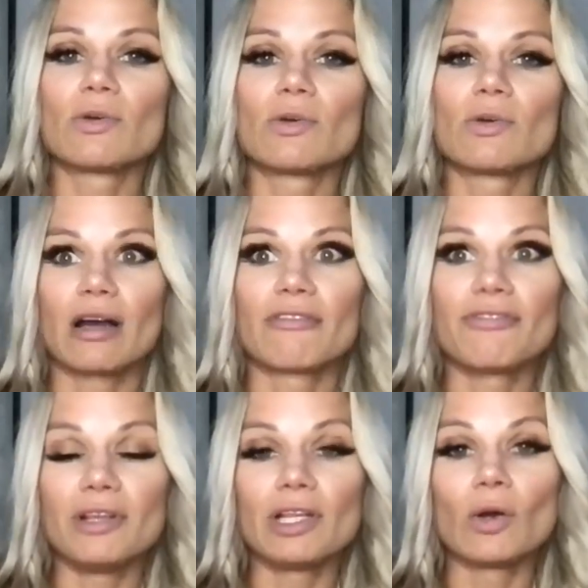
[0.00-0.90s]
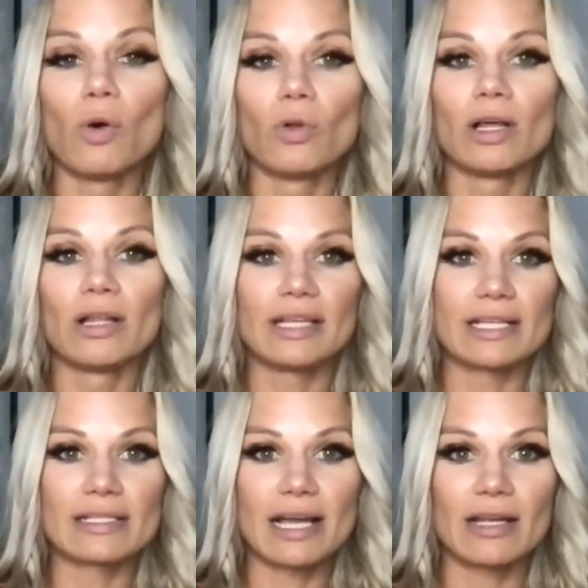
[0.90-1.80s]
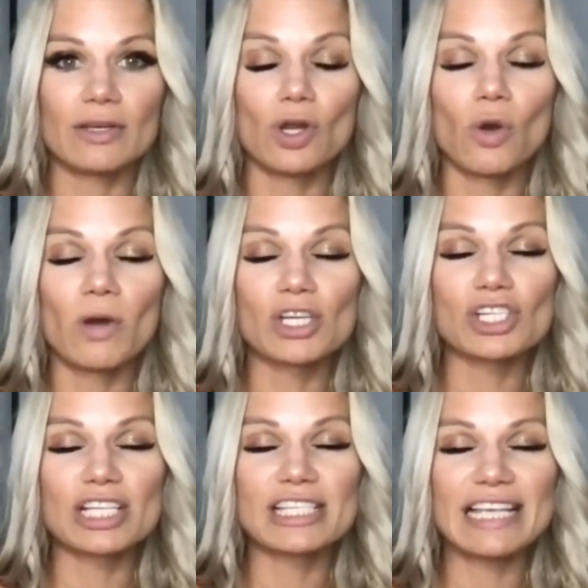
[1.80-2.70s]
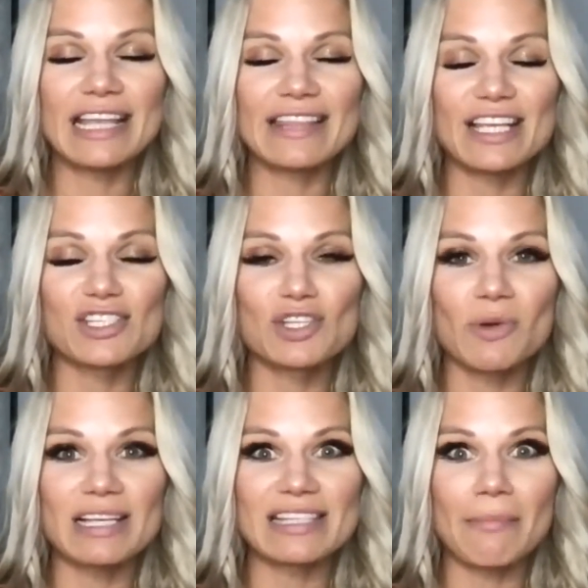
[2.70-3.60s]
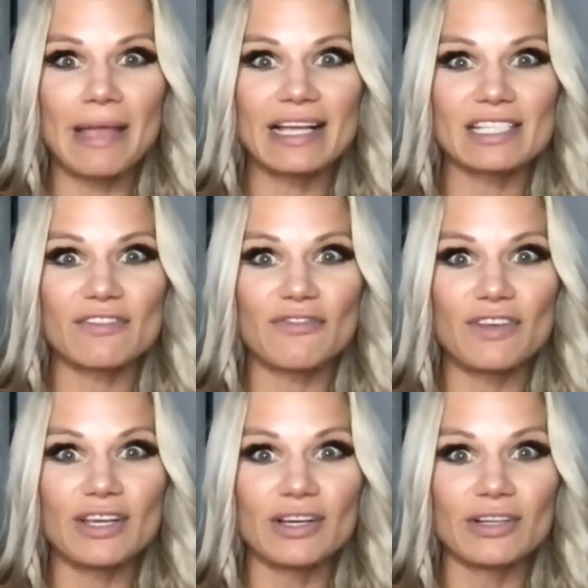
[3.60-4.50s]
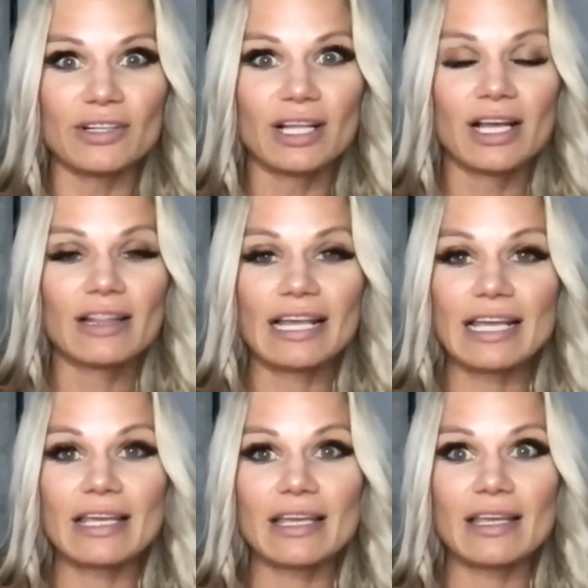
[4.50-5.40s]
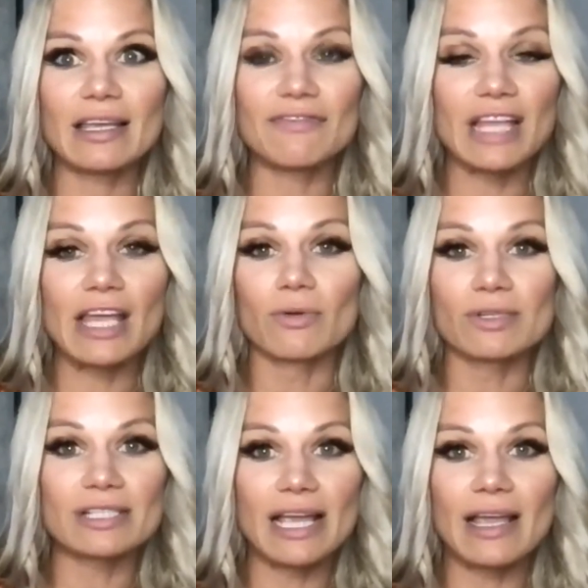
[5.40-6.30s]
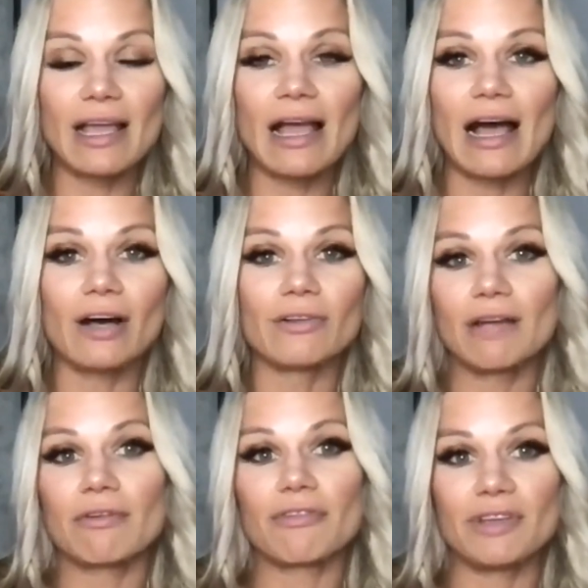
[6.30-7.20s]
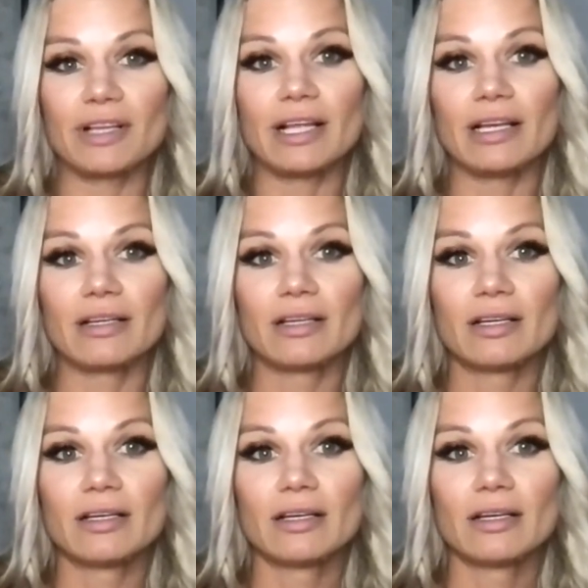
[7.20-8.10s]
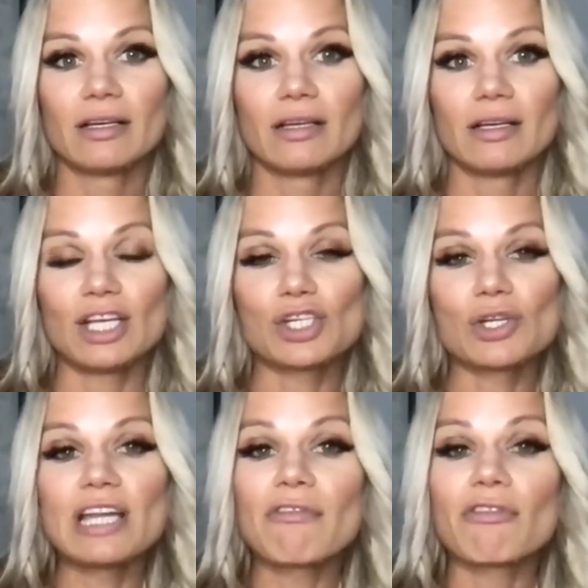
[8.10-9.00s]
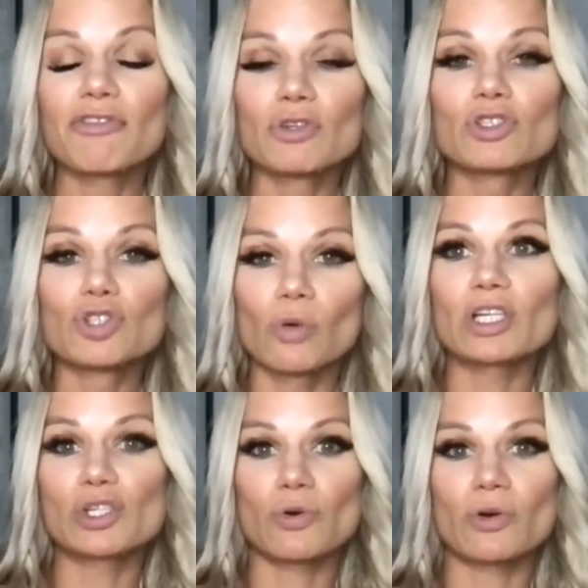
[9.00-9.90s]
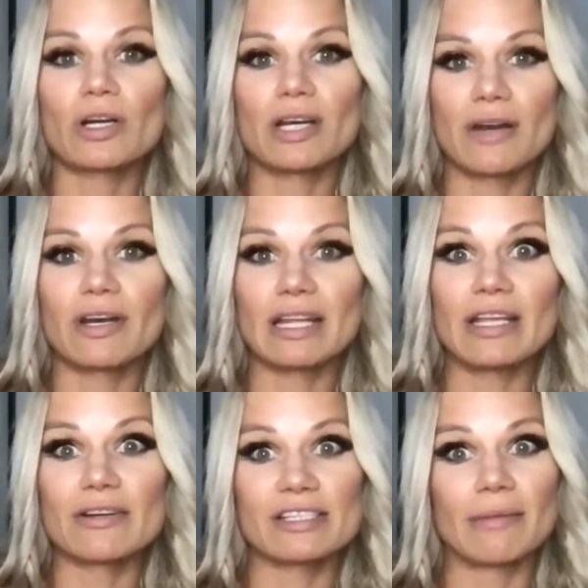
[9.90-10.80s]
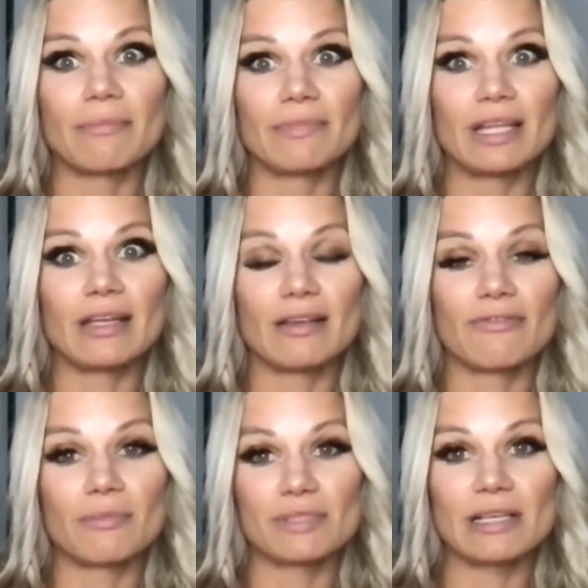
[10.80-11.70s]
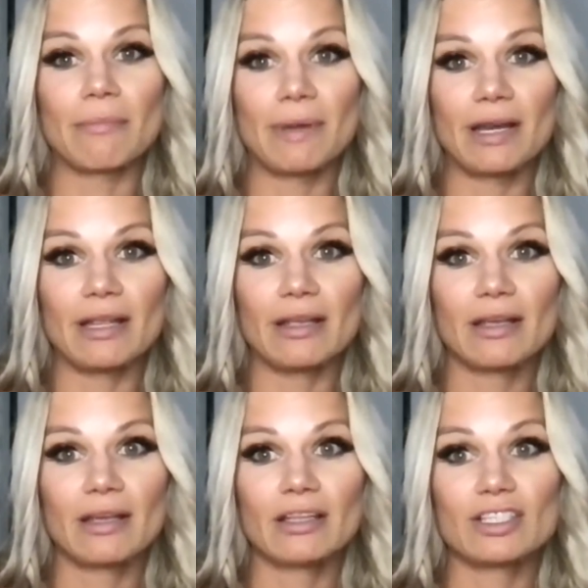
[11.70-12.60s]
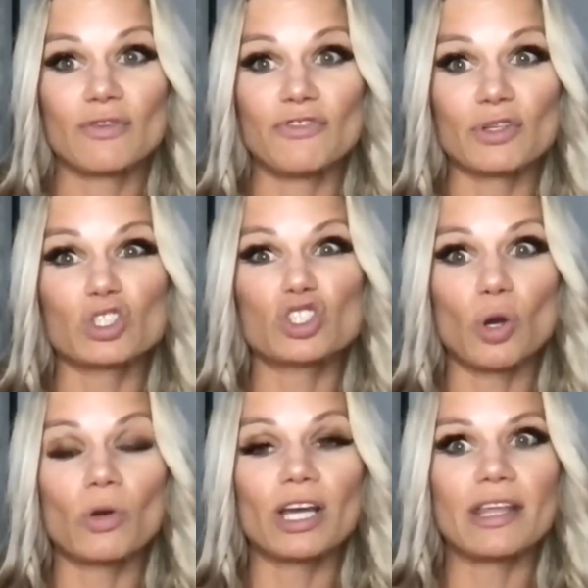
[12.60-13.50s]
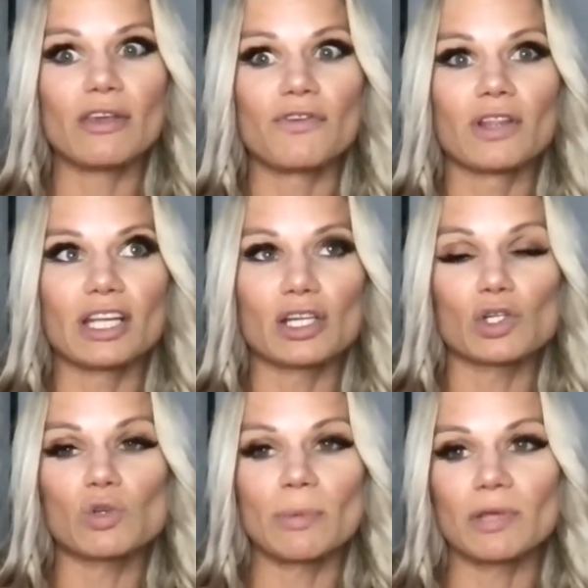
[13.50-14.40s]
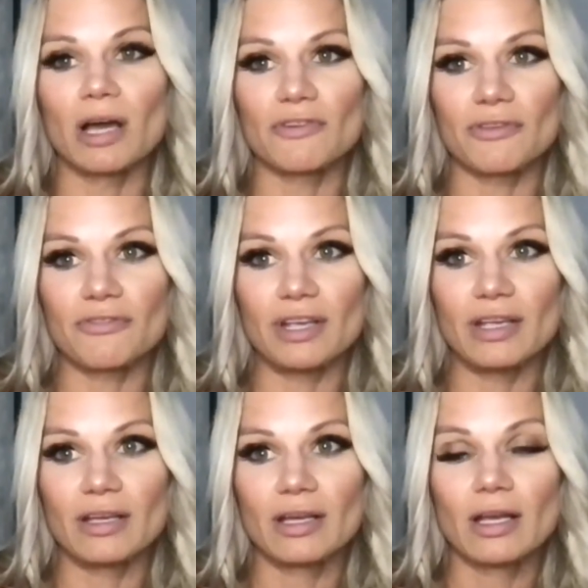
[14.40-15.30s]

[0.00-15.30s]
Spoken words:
working on feeling whole on the inside. No one should say things to us that make us feel like if they don't say it, I'll never feel it. It should never feel so extraordinary to hear something from somebody, to feel so good that you feel like you're swept off your feet.